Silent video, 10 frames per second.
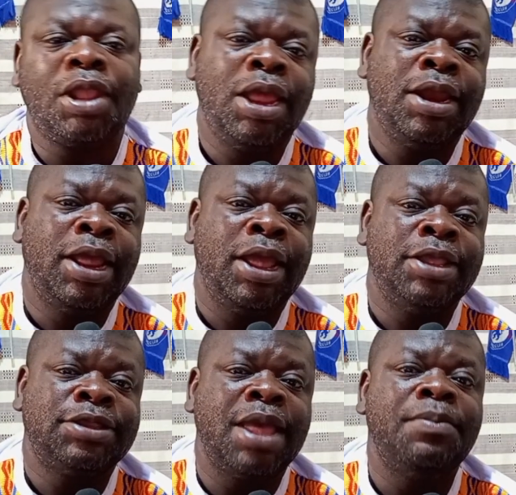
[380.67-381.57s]
And
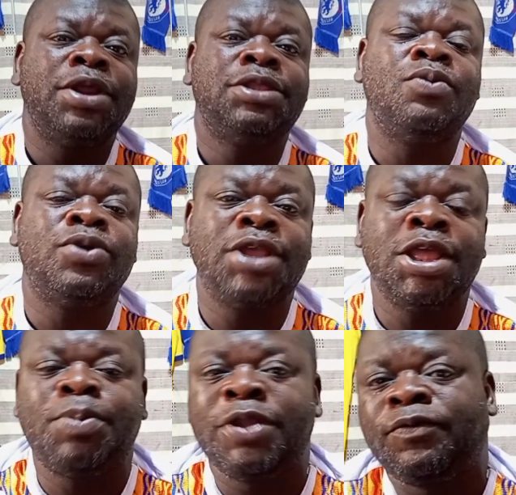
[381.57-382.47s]
his game rating was
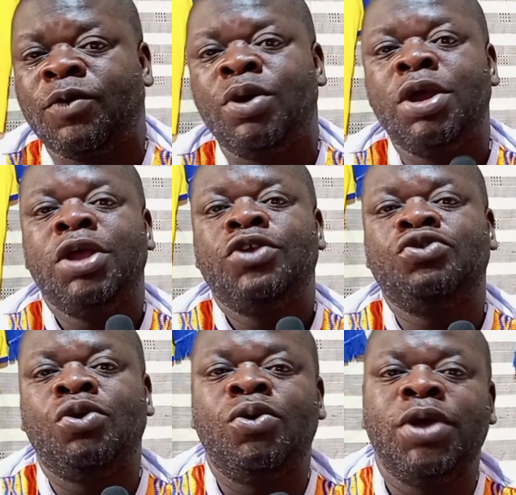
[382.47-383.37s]
8.4.
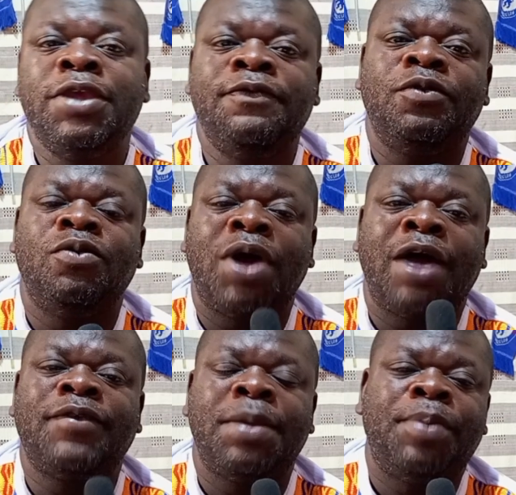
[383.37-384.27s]
So if you
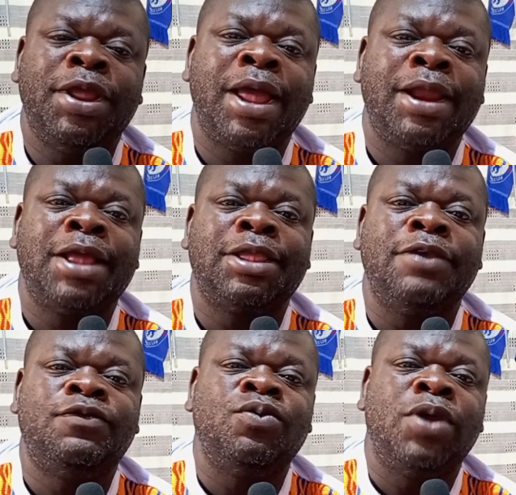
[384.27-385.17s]
have a player that
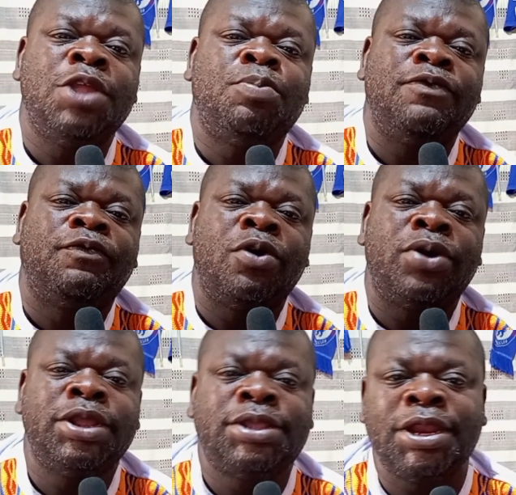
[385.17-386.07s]
gives you
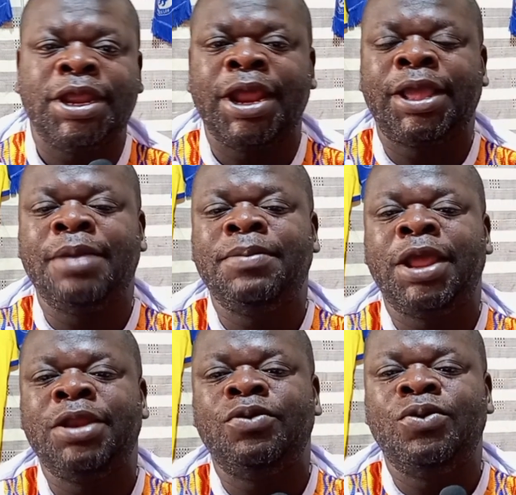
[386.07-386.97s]
8.4 rating in a game,
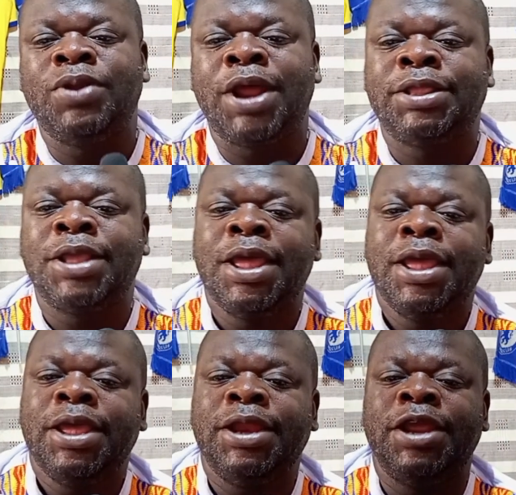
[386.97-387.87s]
then you know that
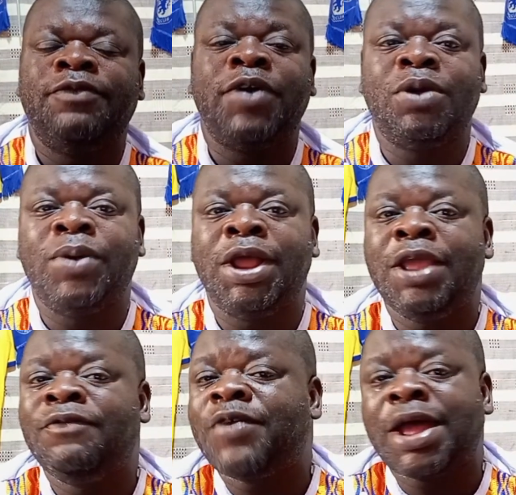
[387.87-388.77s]
he did very well.
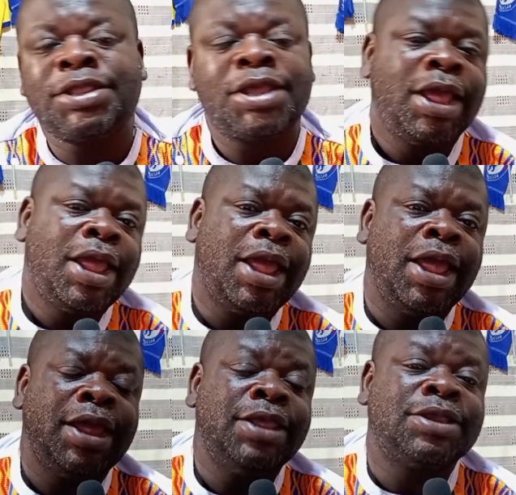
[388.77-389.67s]
In fact,
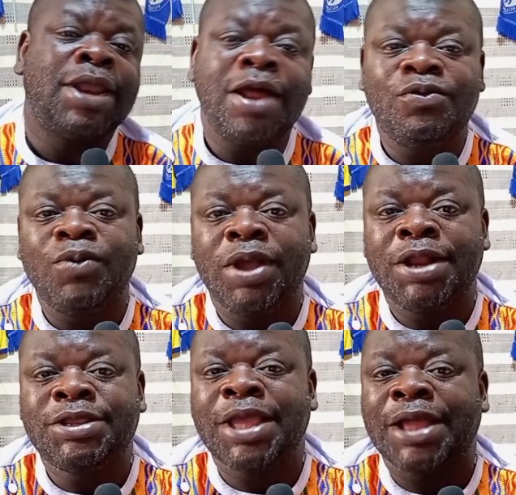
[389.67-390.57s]
his ground
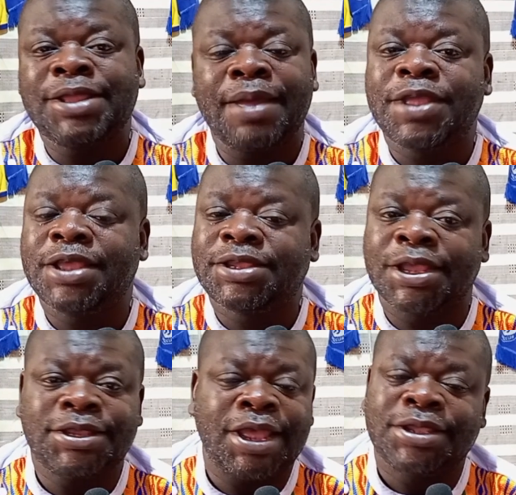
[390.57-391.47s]
duels, he attempted
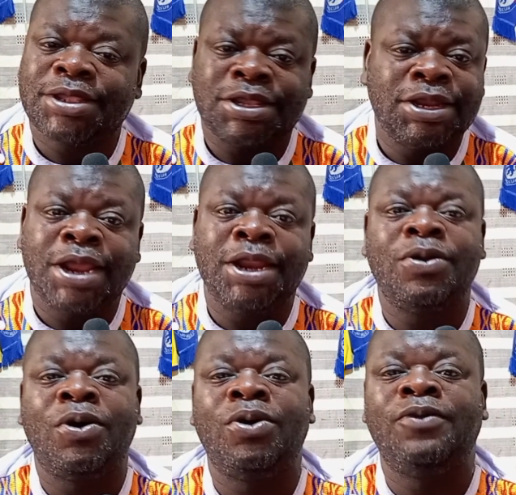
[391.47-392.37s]
6 and succeeded in
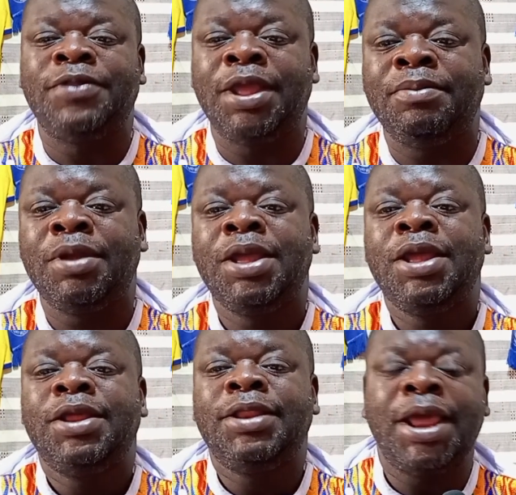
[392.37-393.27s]
all of them.
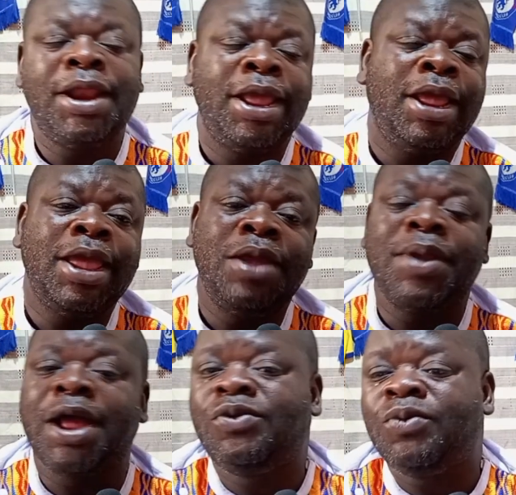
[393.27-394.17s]
Then
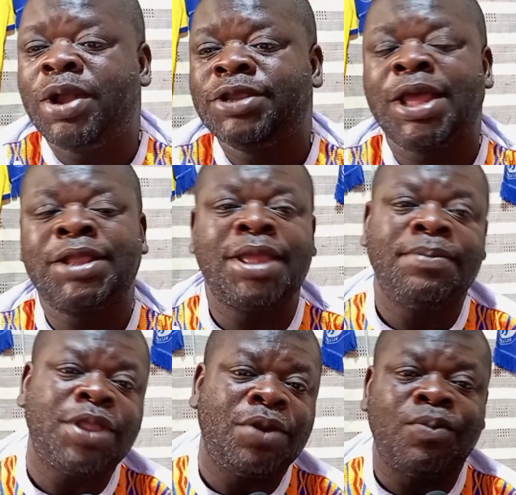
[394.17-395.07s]
area duels, he
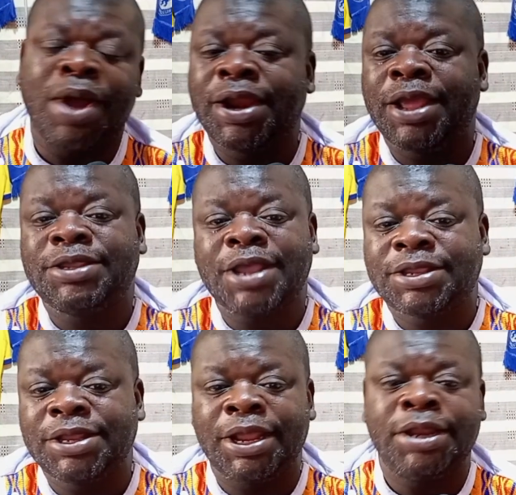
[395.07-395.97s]
attempted 1 and
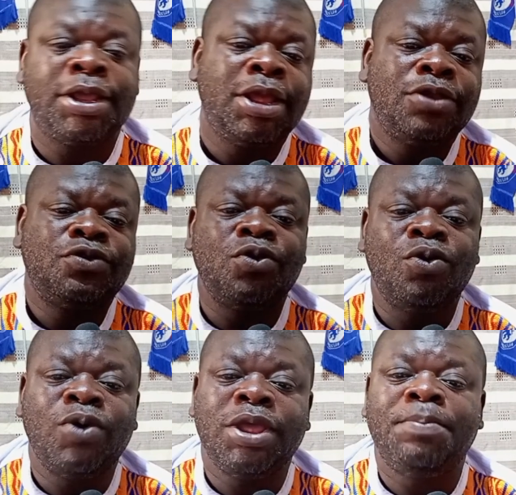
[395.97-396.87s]
succeeded.
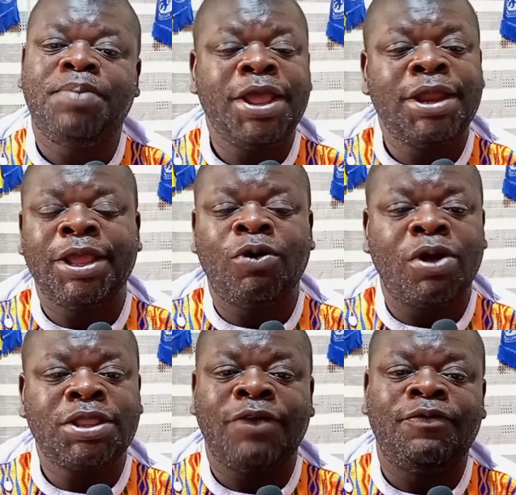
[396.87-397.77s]
So he
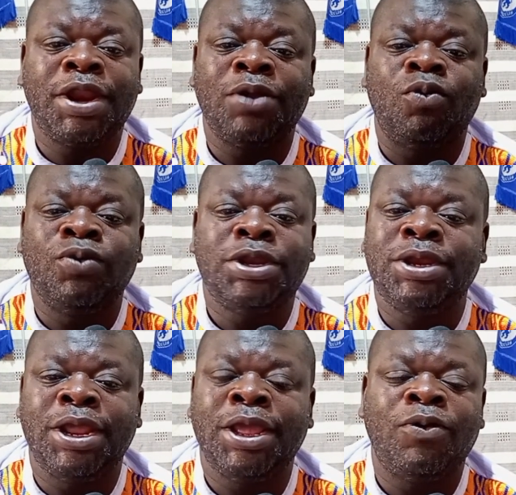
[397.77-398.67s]
got a very good
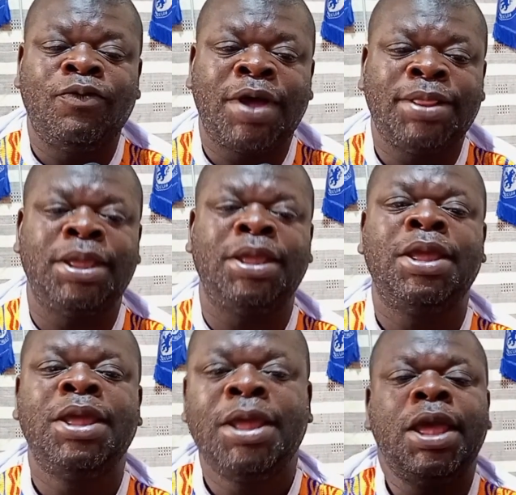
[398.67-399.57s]
day over there.
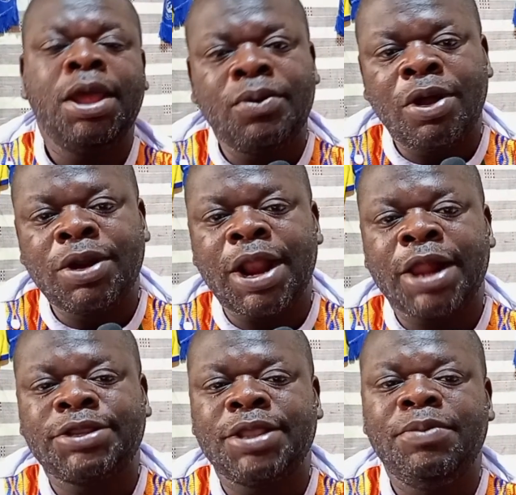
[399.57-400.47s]
Aaron
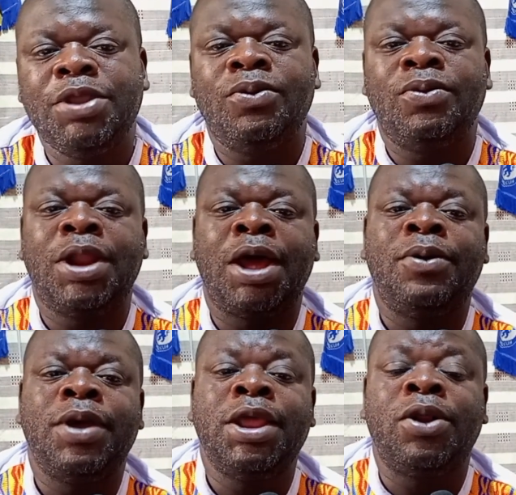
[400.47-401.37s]
Asemino.
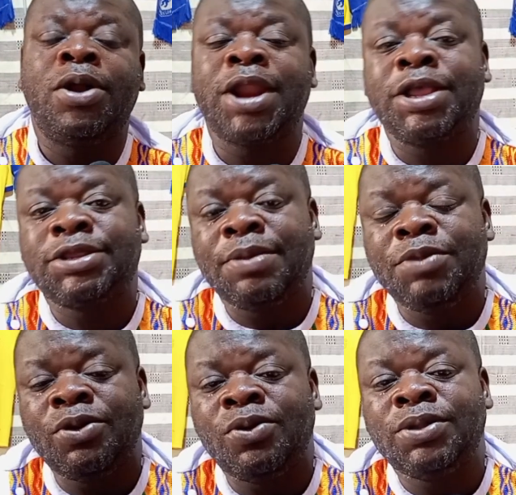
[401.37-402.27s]
Now, Aaron
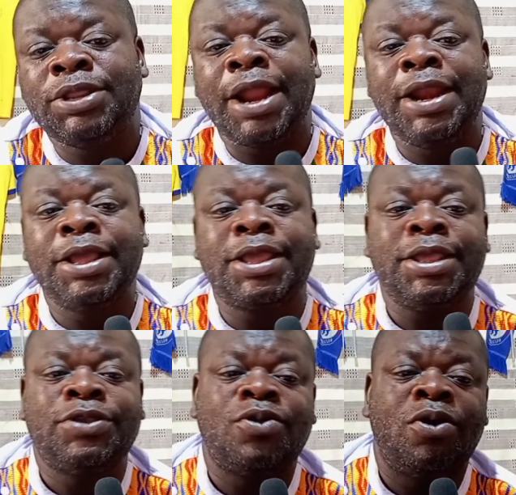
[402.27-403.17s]
Asemino, their league
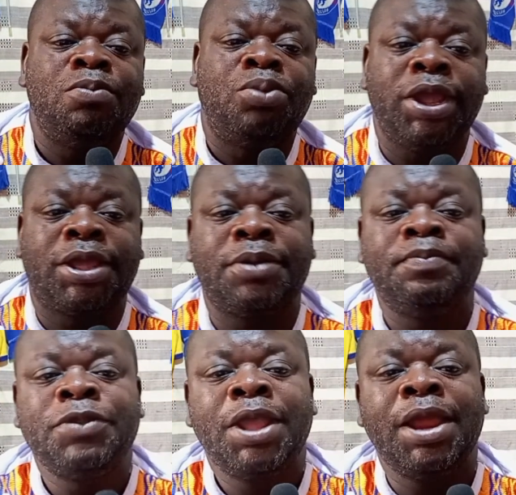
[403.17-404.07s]
is on break,
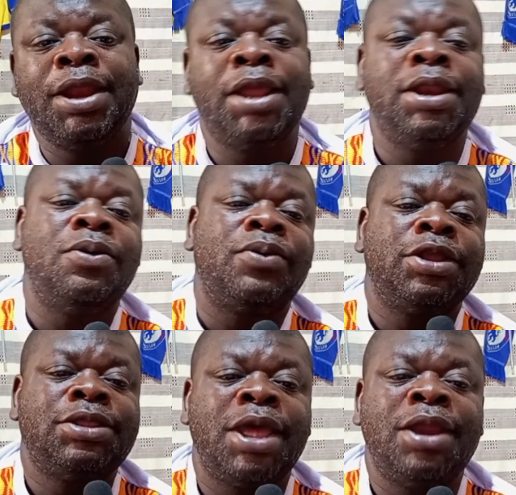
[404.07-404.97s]
and they will
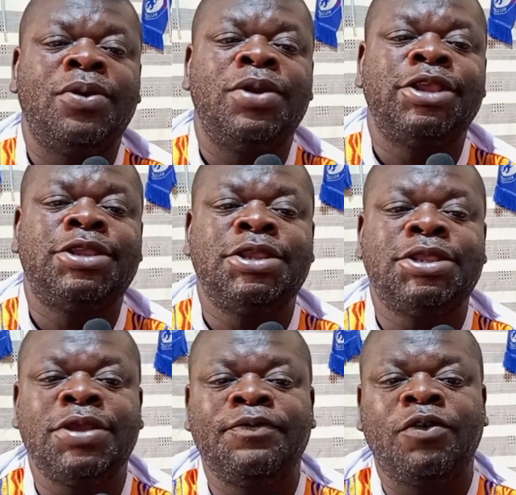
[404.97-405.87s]
return on the
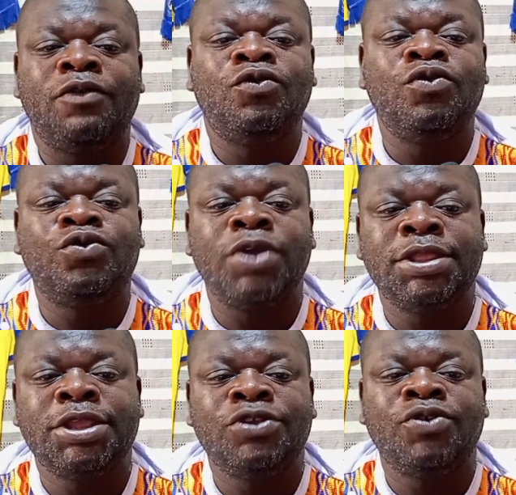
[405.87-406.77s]
16th of June
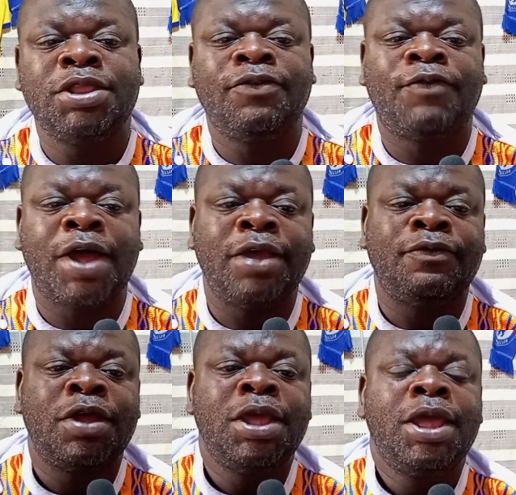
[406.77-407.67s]
2025.
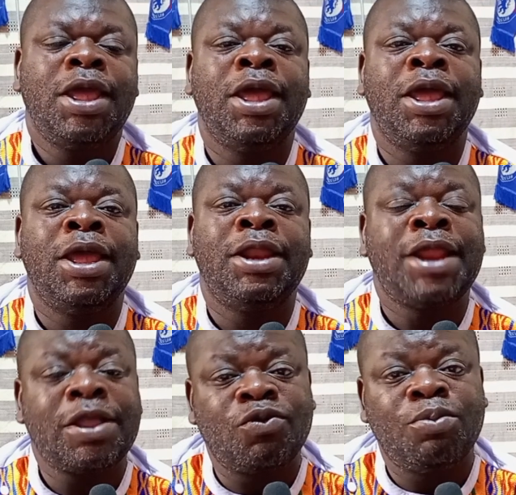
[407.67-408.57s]

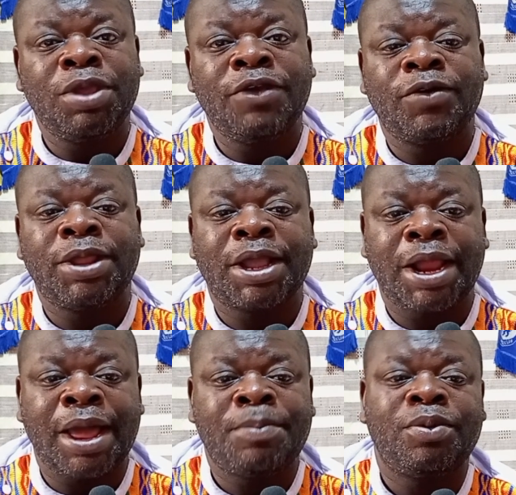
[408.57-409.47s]
That will be for the
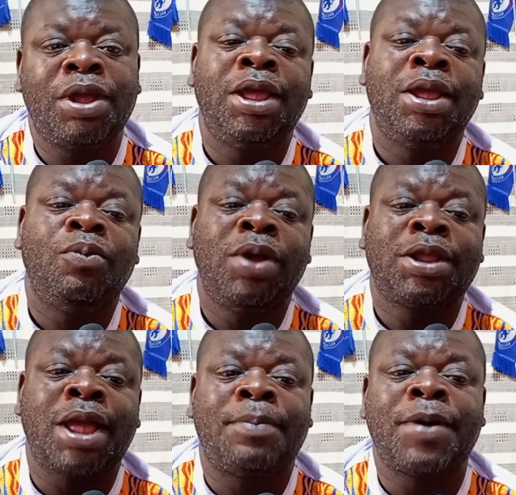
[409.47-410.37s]
Club
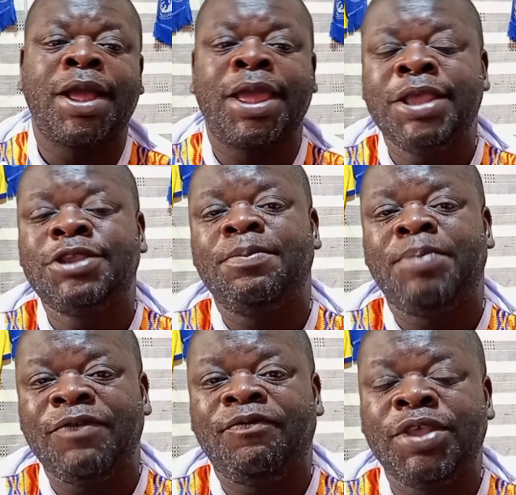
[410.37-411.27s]
World Cup against
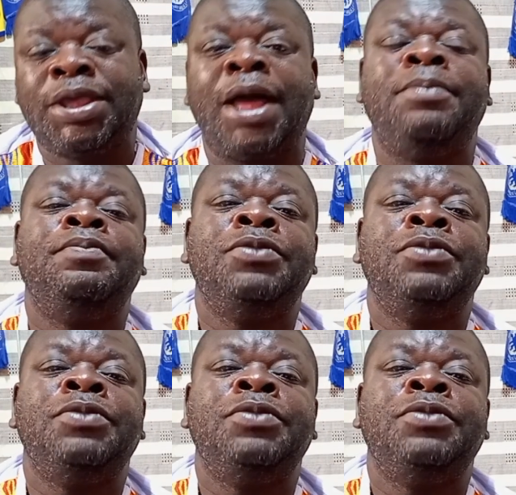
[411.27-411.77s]
Benfica.